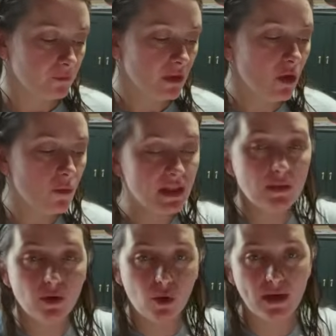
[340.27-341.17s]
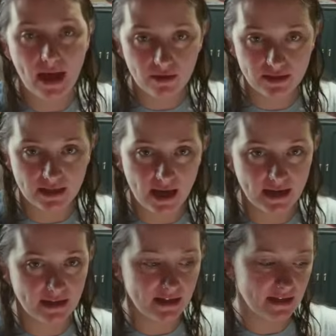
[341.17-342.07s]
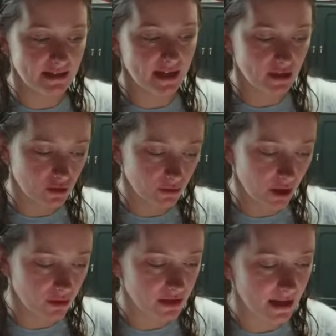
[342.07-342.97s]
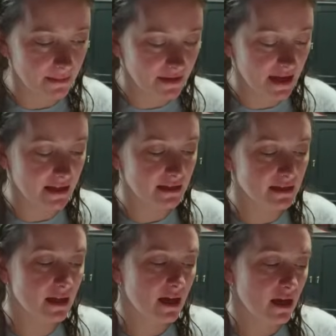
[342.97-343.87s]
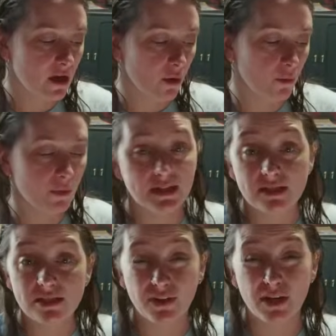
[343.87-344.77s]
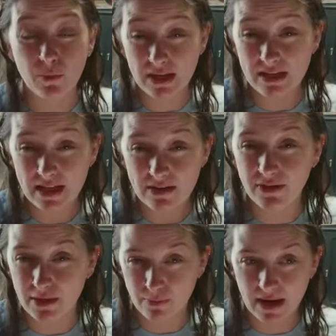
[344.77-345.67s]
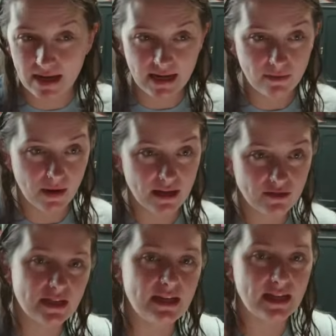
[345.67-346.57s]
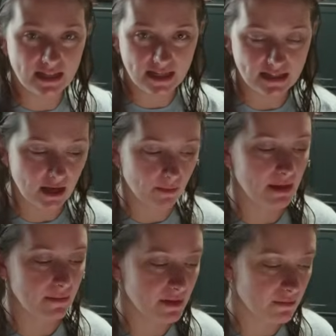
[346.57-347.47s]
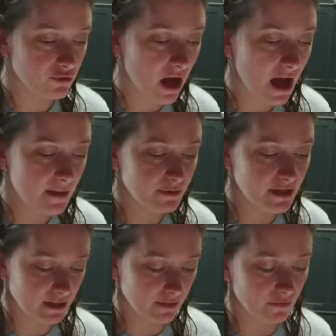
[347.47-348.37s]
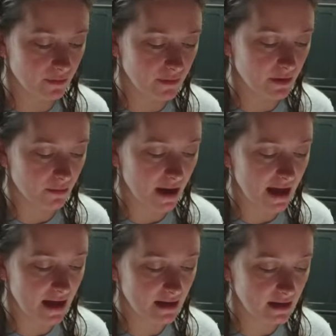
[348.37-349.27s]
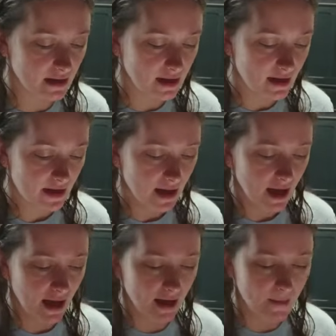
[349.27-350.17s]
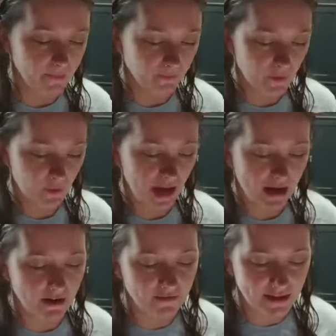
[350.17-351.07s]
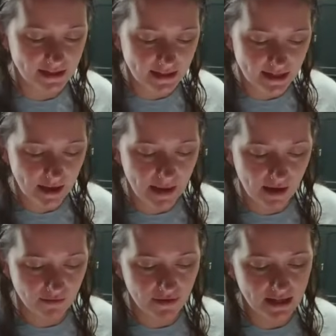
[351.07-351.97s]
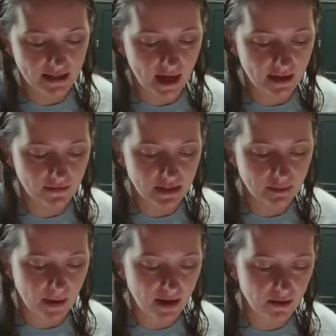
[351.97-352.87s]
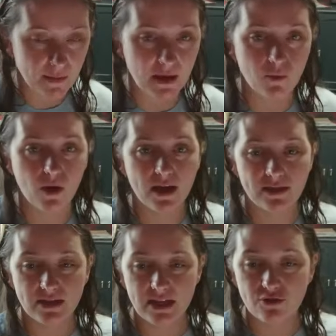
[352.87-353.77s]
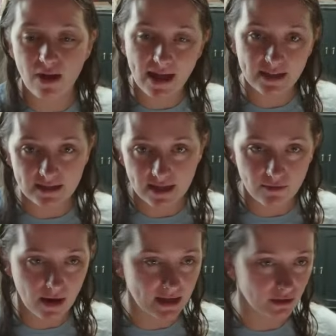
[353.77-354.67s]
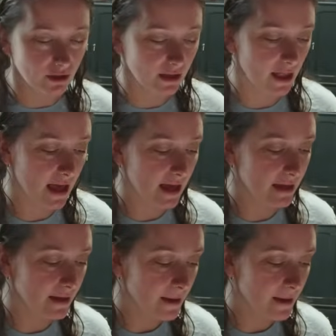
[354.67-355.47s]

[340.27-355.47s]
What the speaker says: when they were going outside these like Tulo type things because it's very windy and very rainy, right? So they needed things to help keep them dry, protect them from the rain. We had our fancy time outfits kind of inspired by what the dragons they ride look like.